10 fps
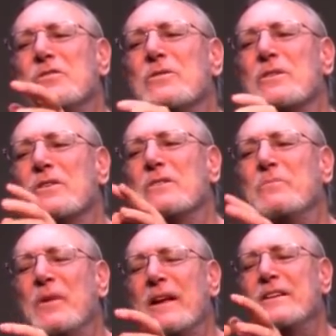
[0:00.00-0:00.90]
to a
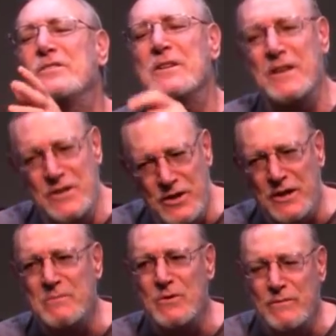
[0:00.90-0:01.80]
good place and then you
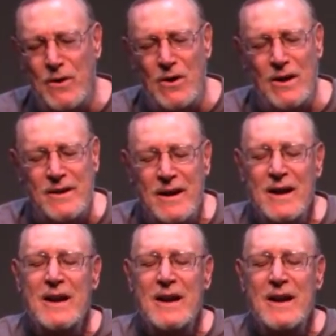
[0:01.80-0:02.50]
can move on.